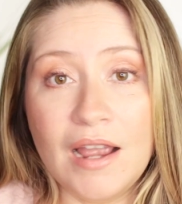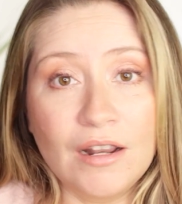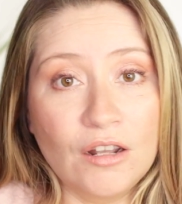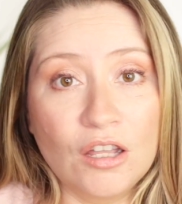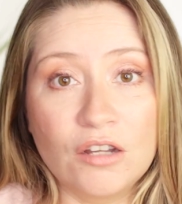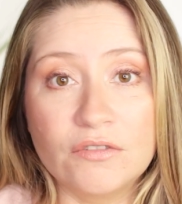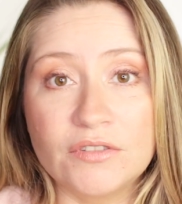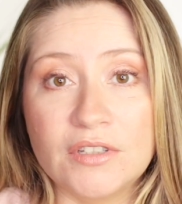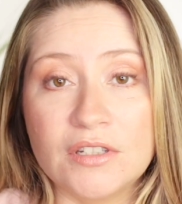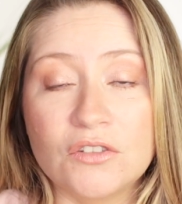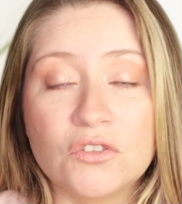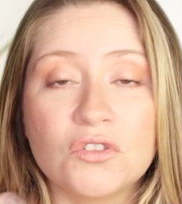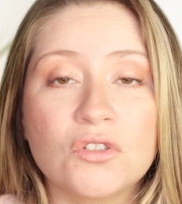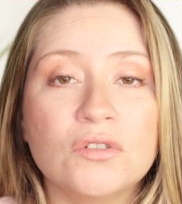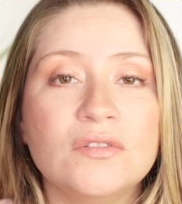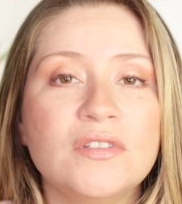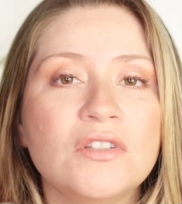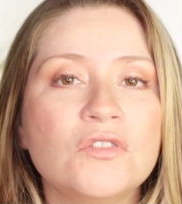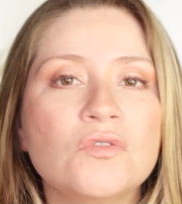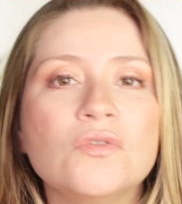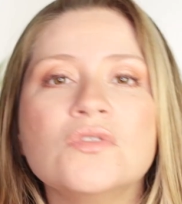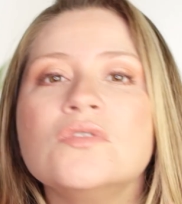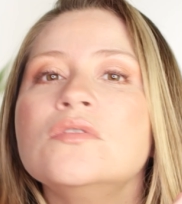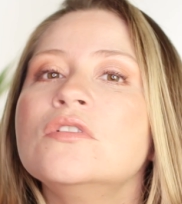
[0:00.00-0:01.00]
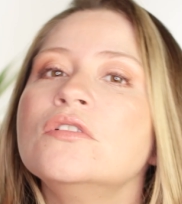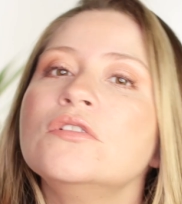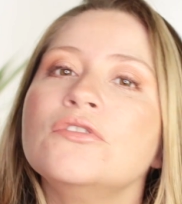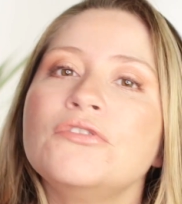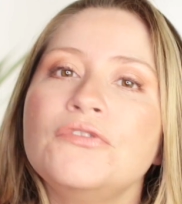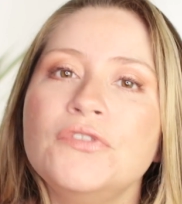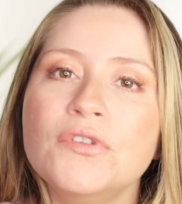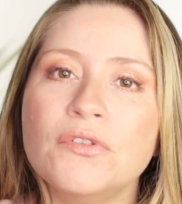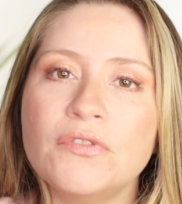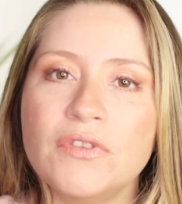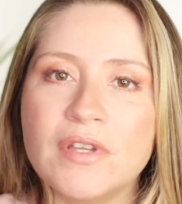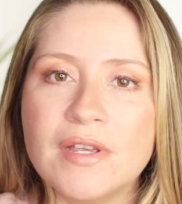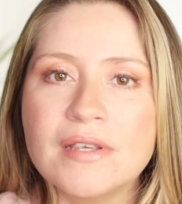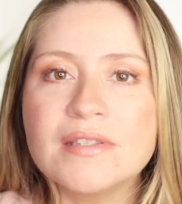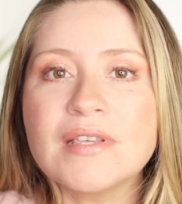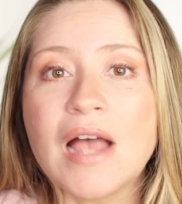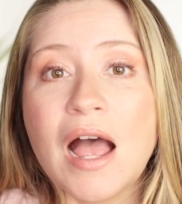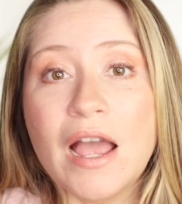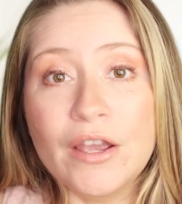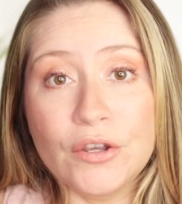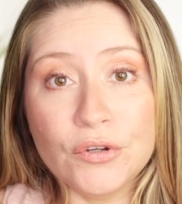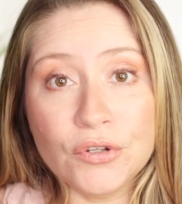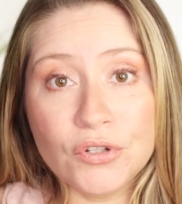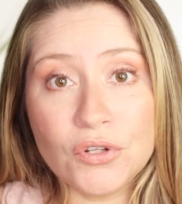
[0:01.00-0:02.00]
I loved it. So this was one of the few things
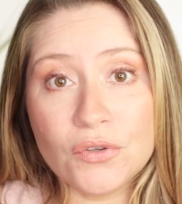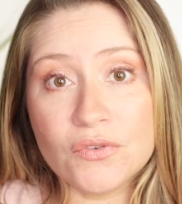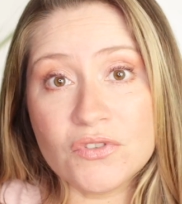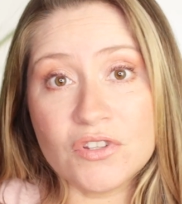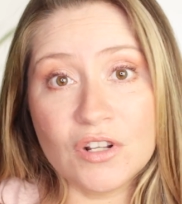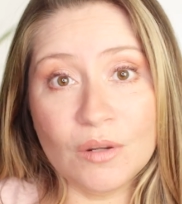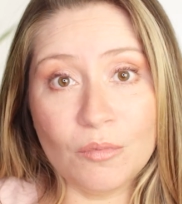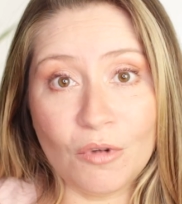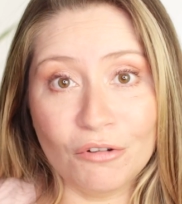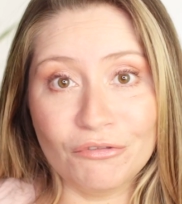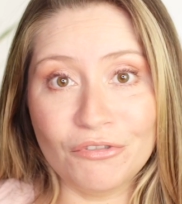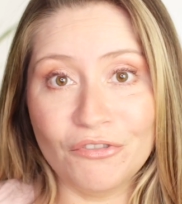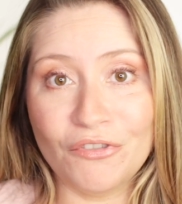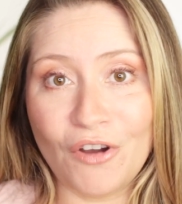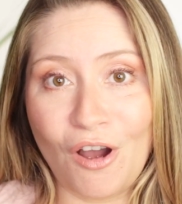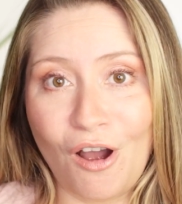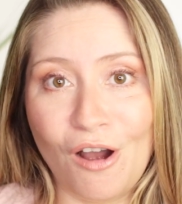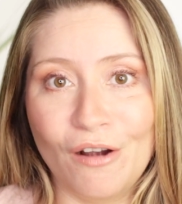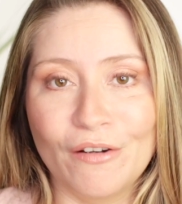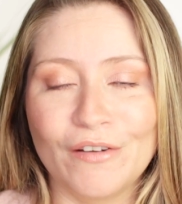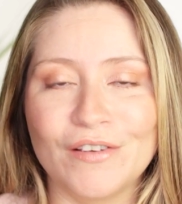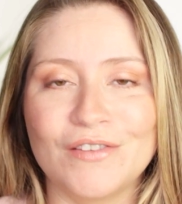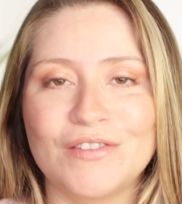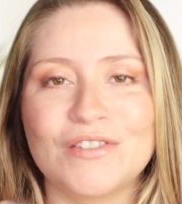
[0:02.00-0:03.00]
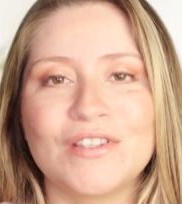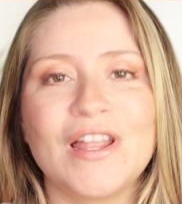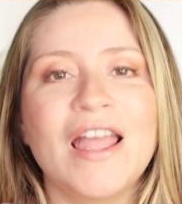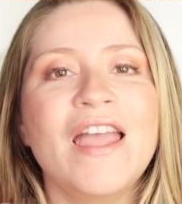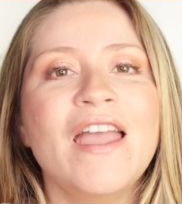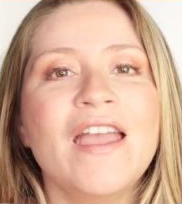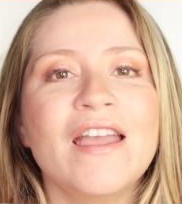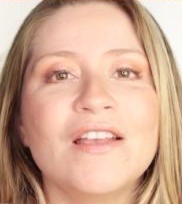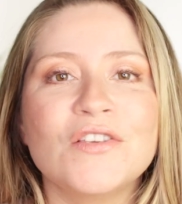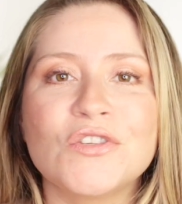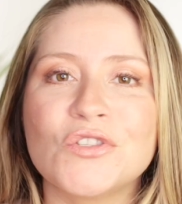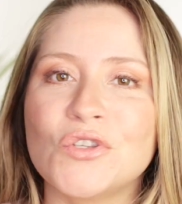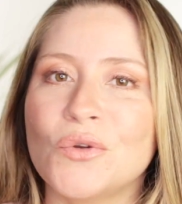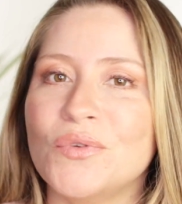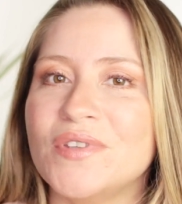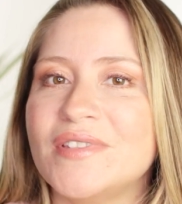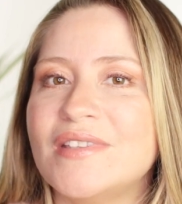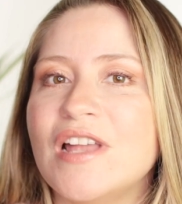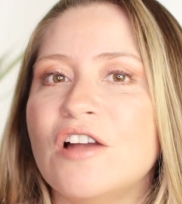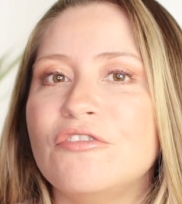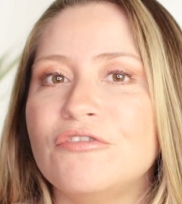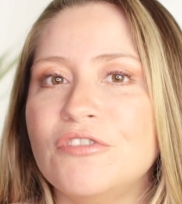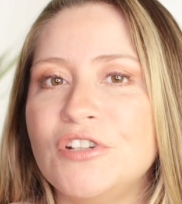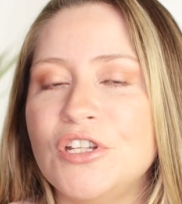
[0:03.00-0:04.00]
I could use in the month of August, so
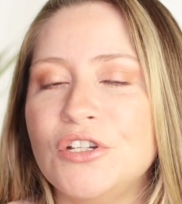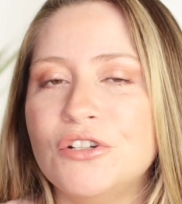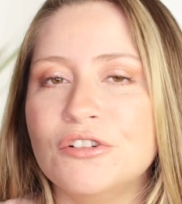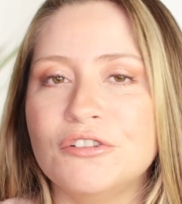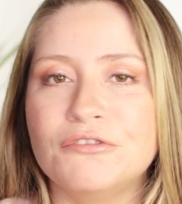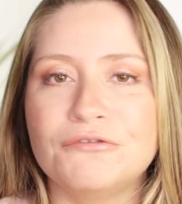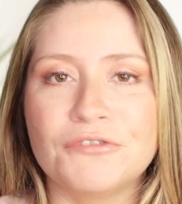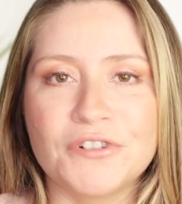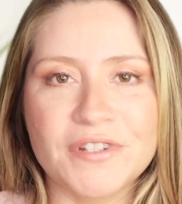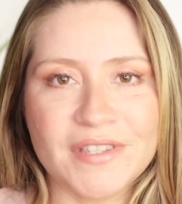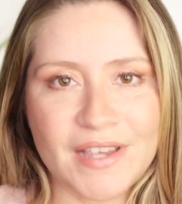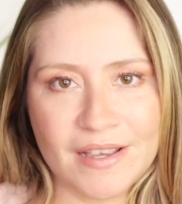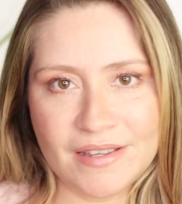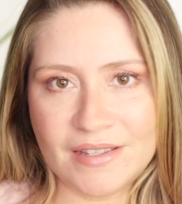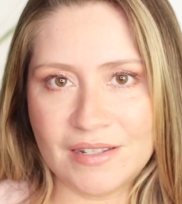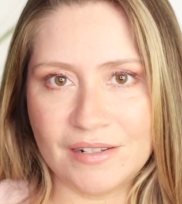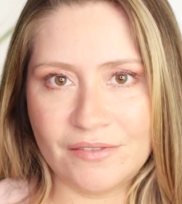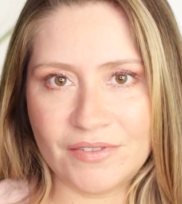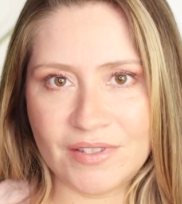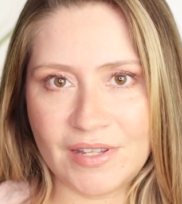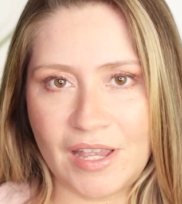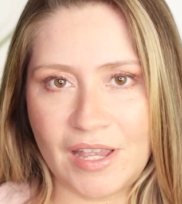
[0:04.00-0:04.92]
it's definitely good for sensitive